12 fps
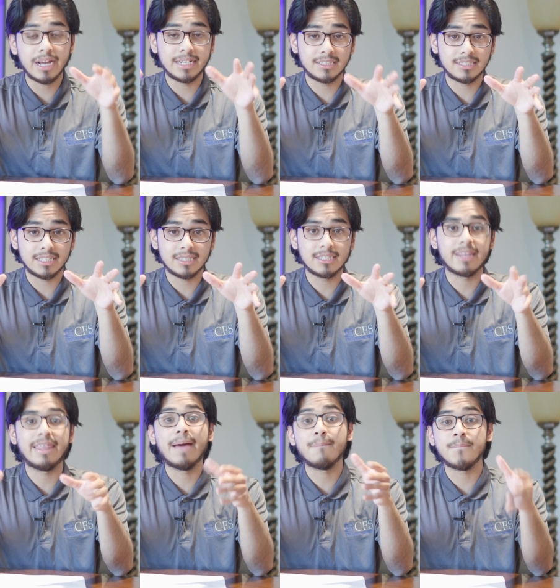entities
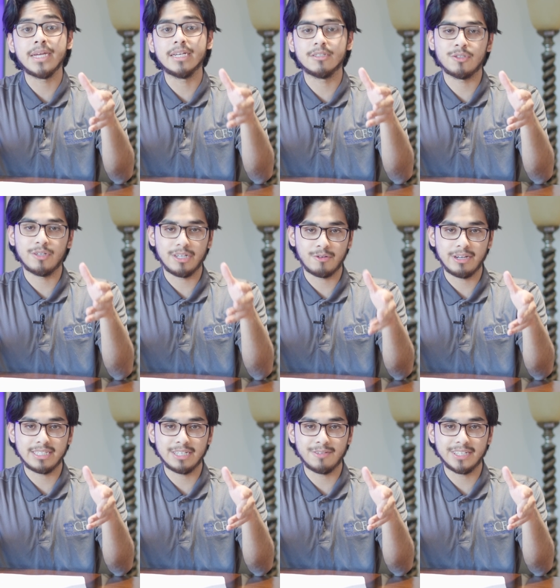that meet a certain
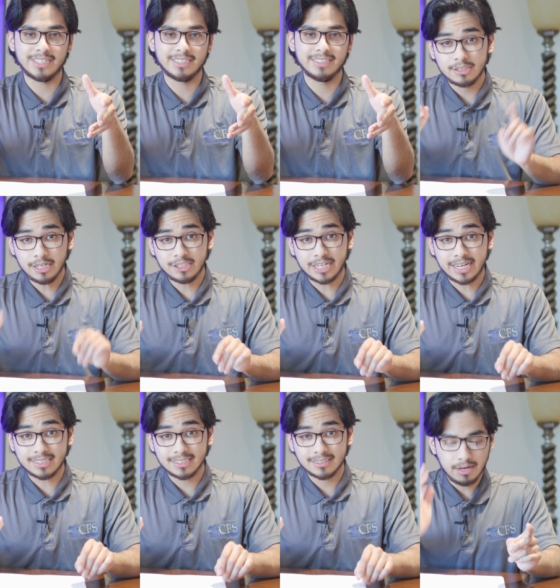criteria, such
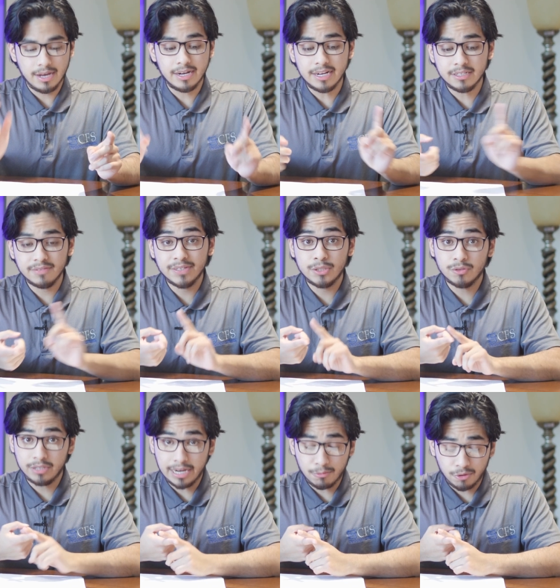as an individual
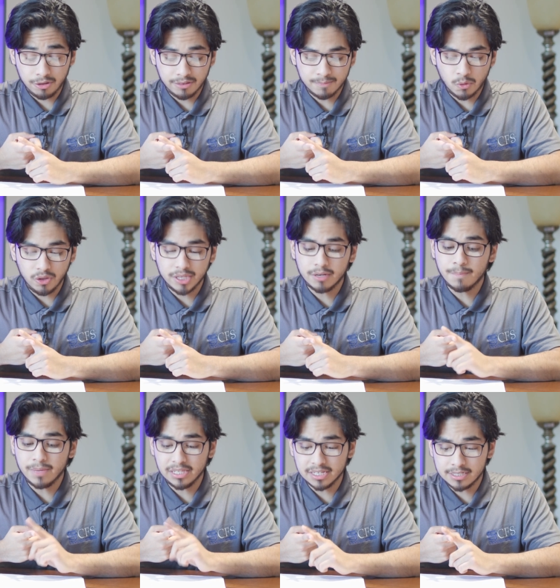net worth of more than $1
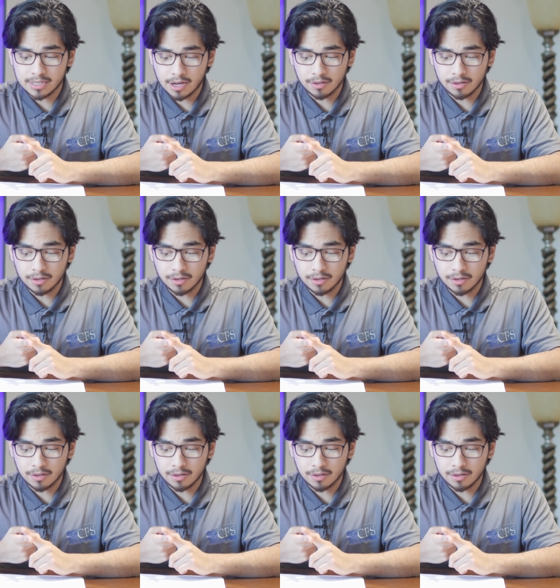million,